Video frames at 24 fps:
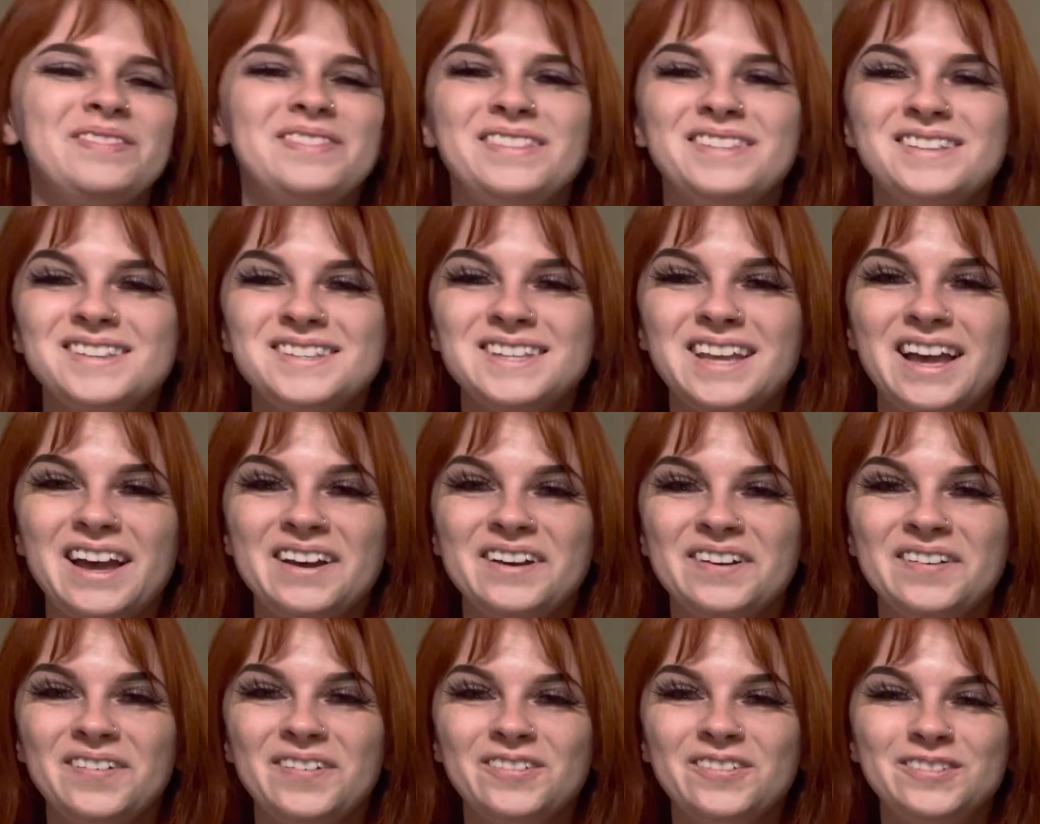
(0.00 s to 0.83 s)

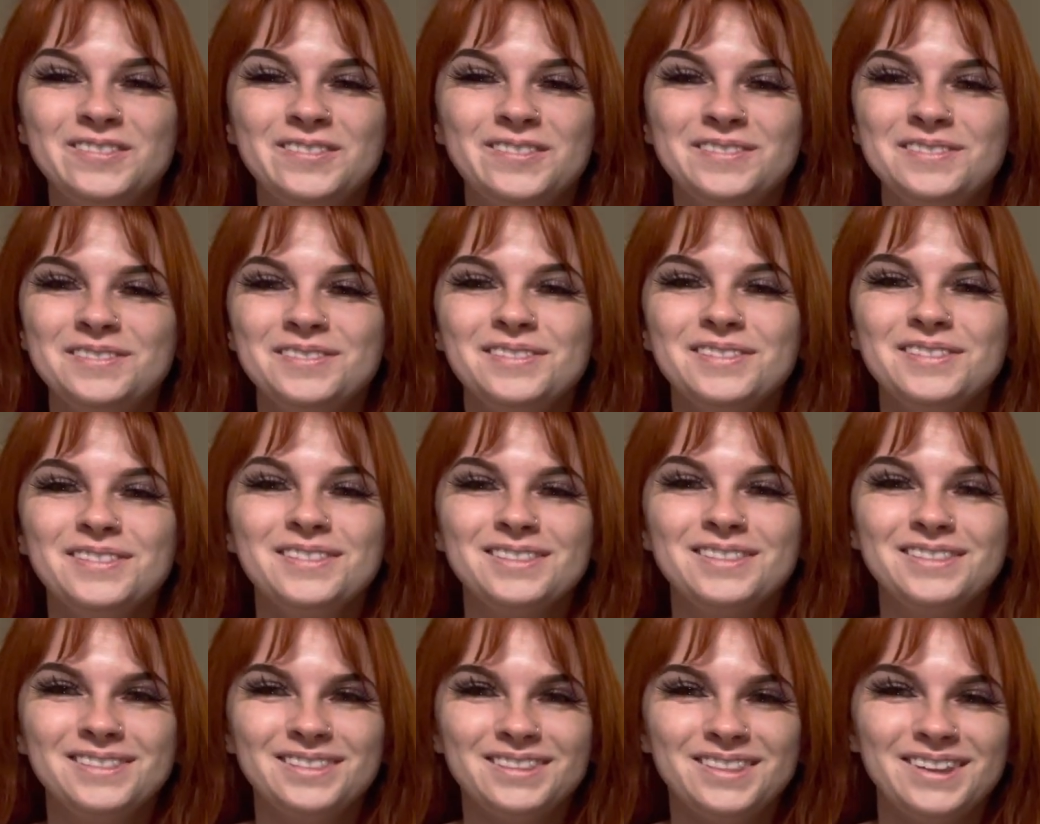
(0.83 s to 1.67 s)
So,
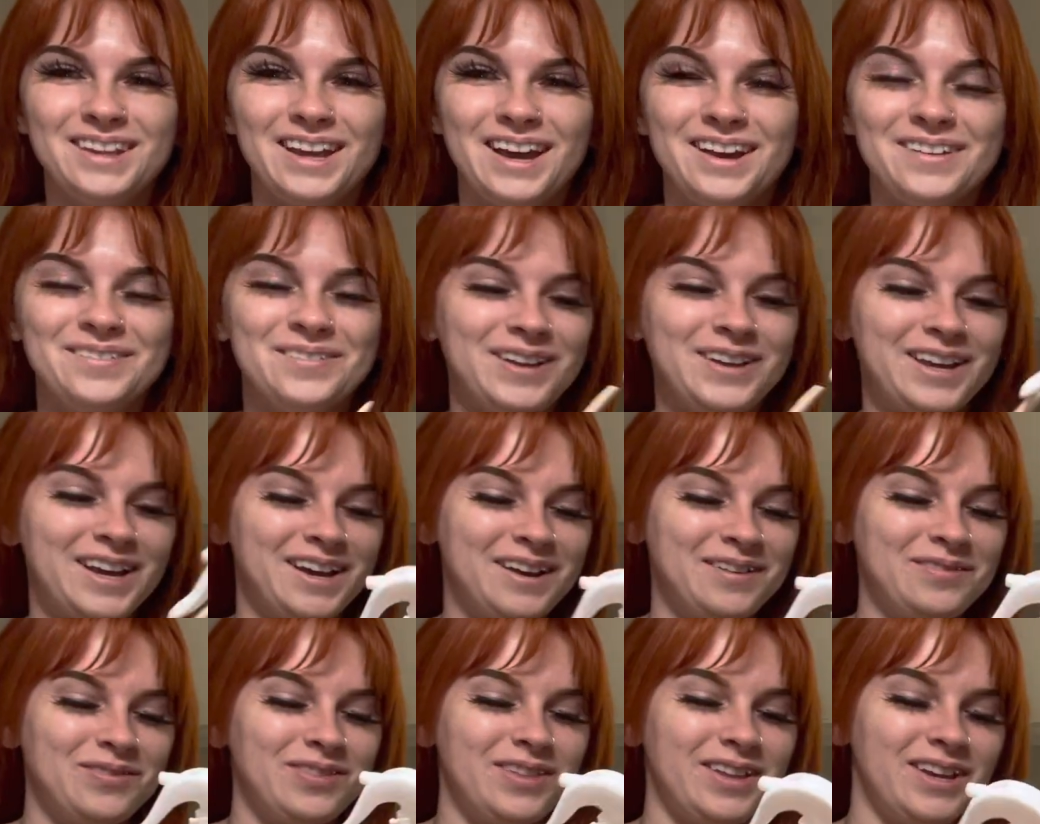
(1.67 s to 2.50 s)
yeah, we
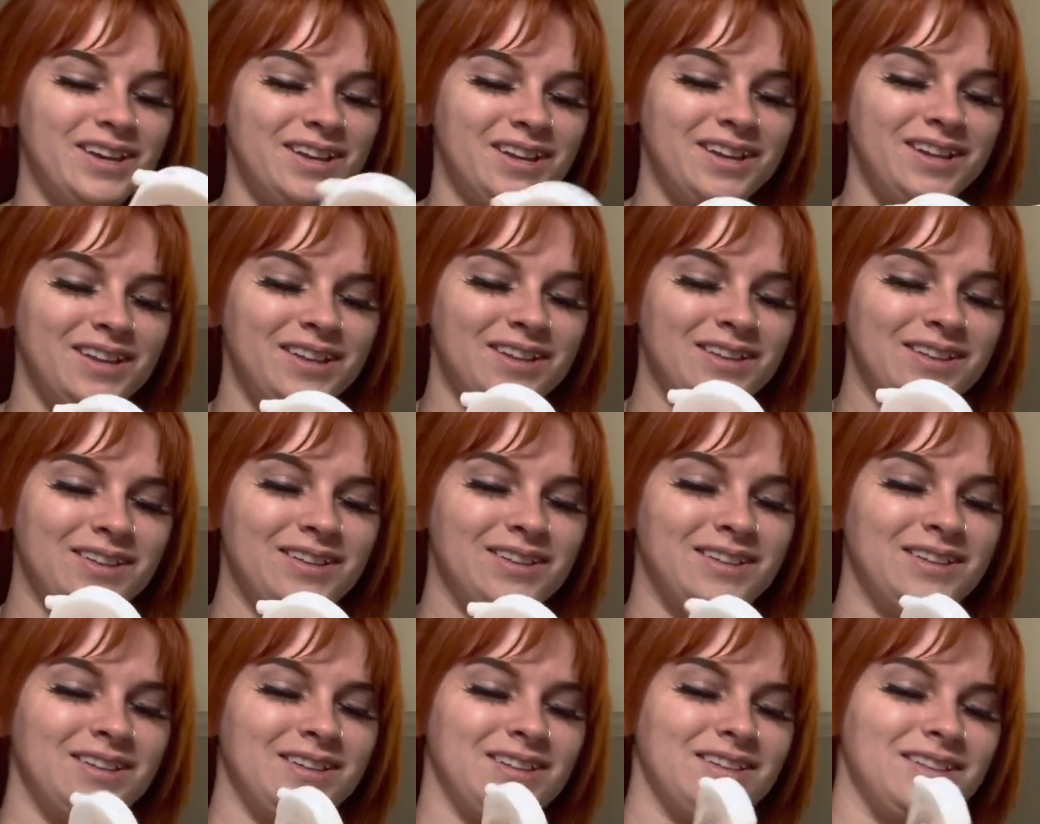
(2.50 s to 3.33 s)
have the,
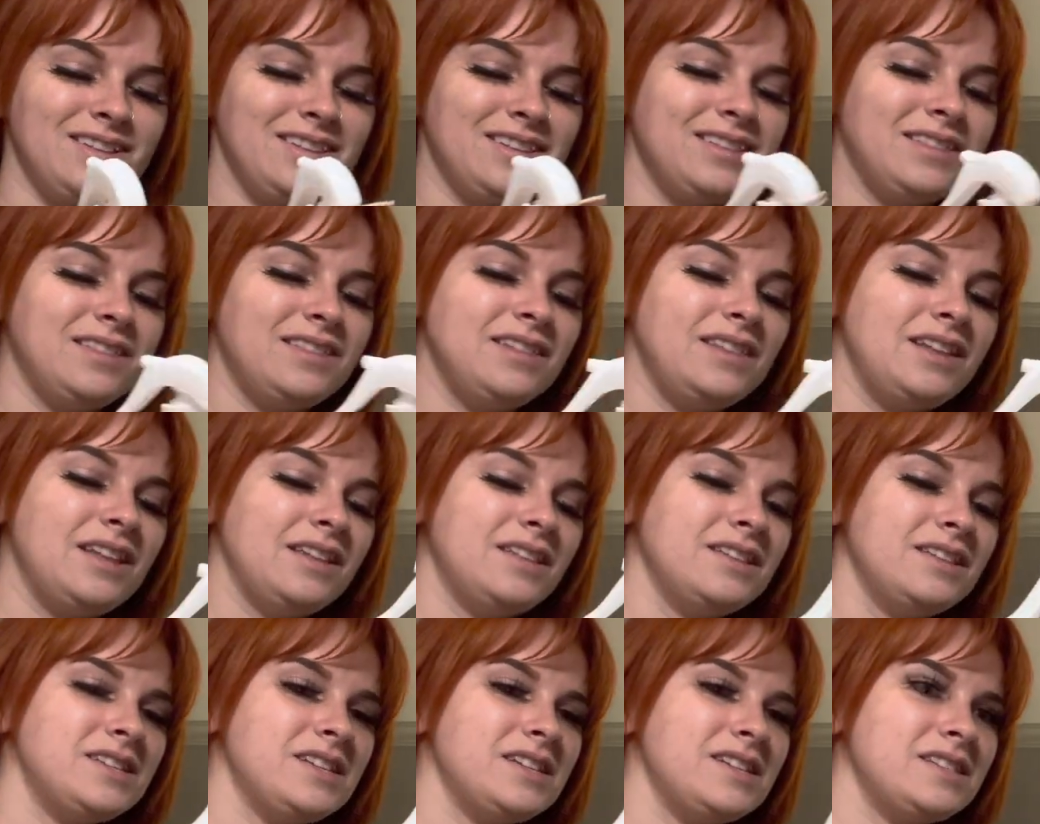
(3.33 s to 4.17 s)

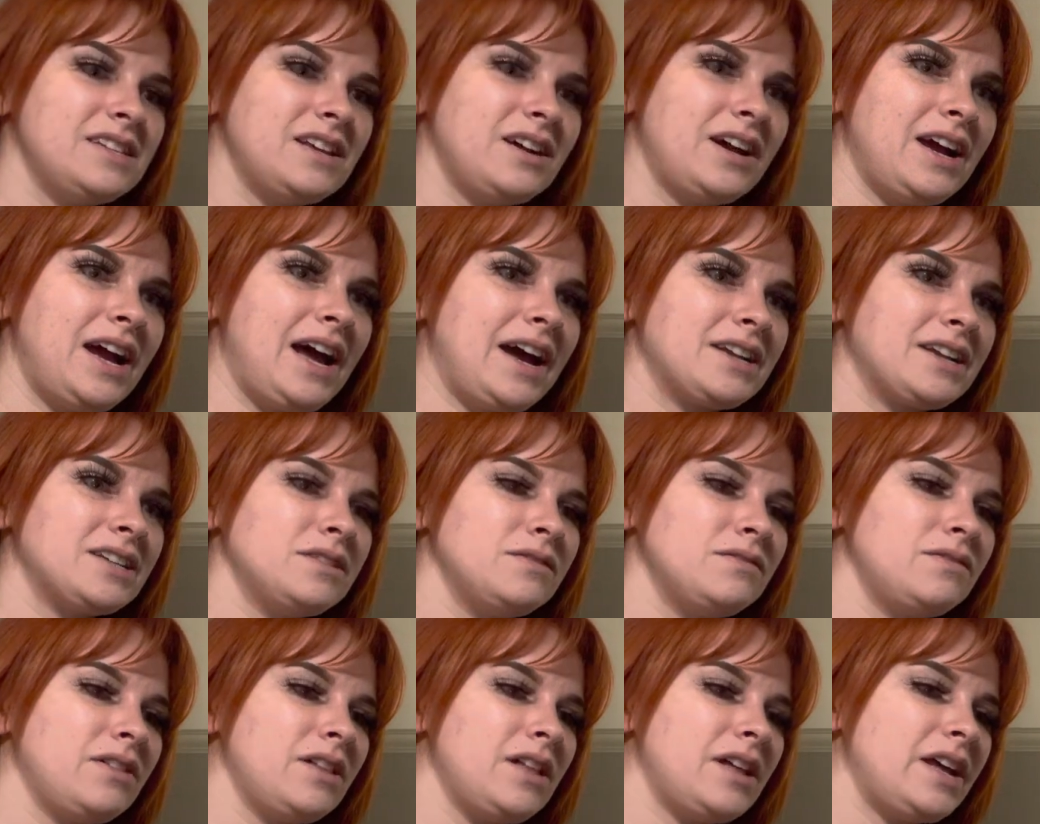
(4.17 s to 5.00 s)
and this is their
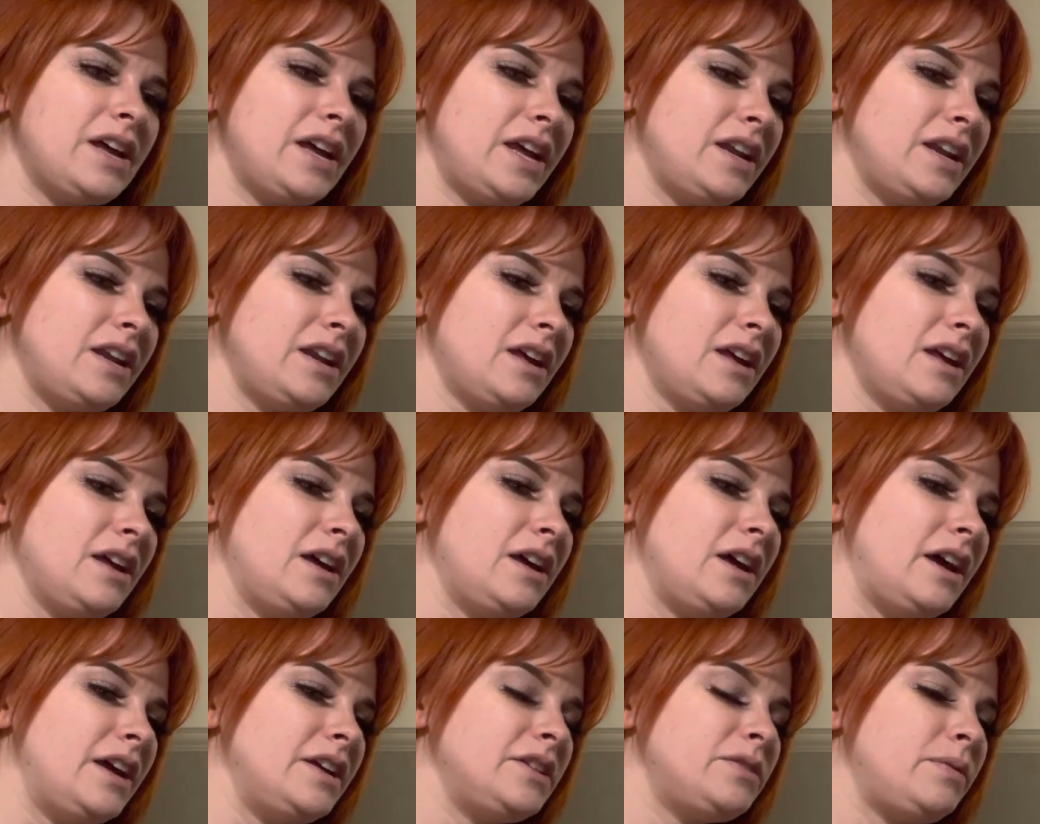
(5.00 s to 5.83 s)
active line.
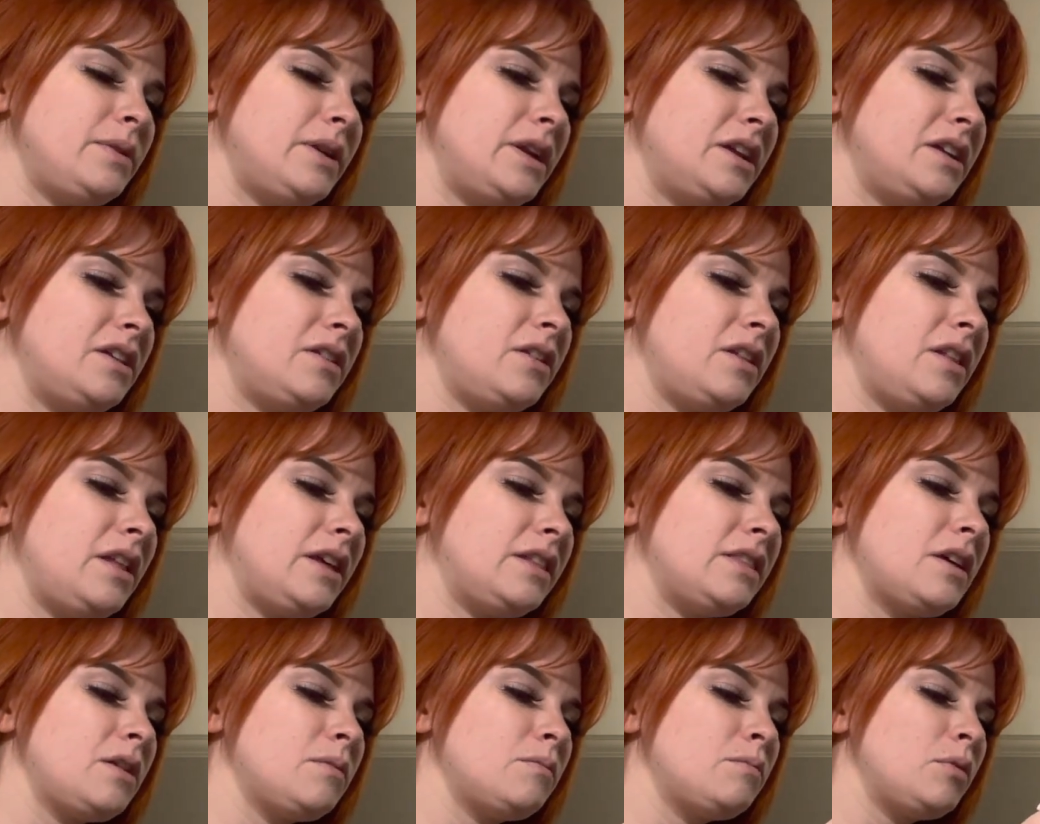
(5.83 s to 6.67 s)
I just went in,
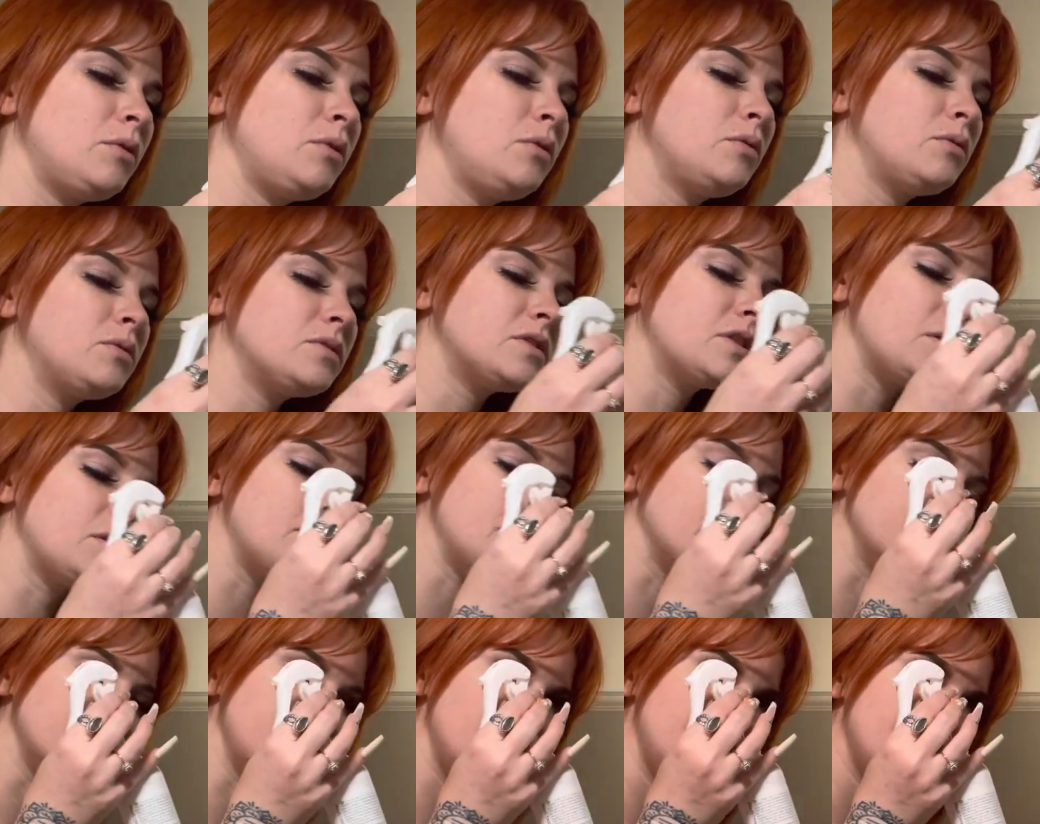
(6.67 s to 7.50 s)
like, the booth was so
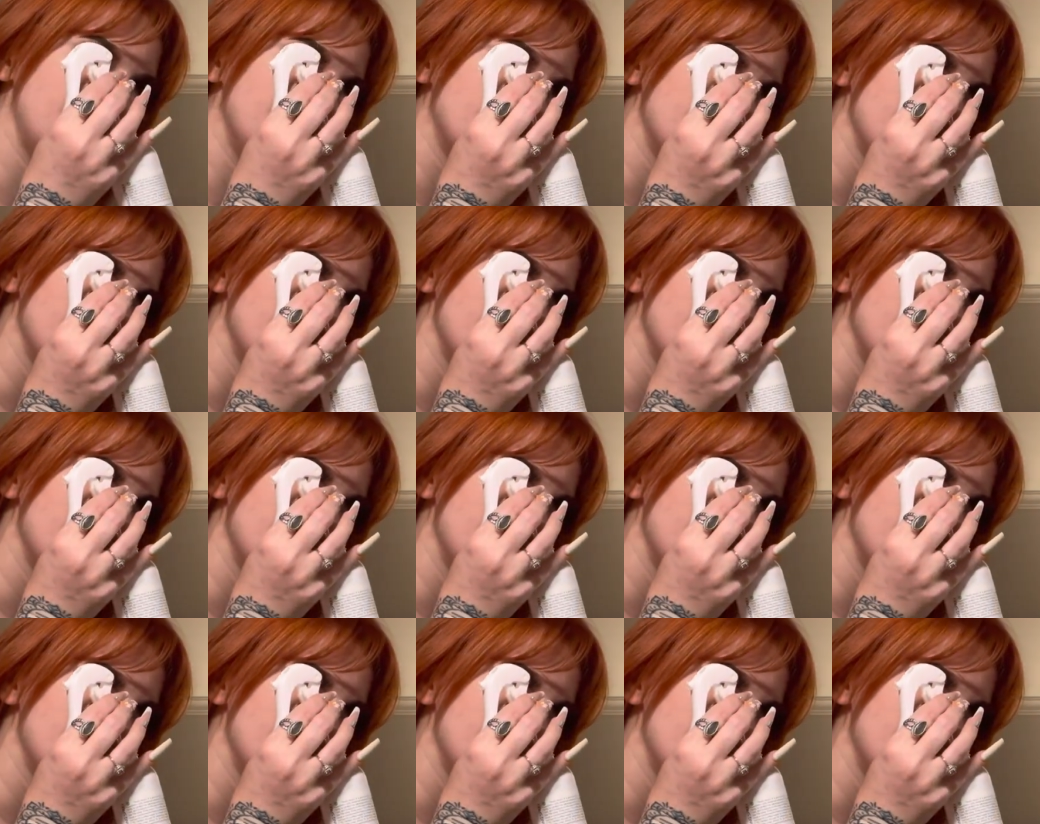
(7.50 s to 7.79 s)
busy.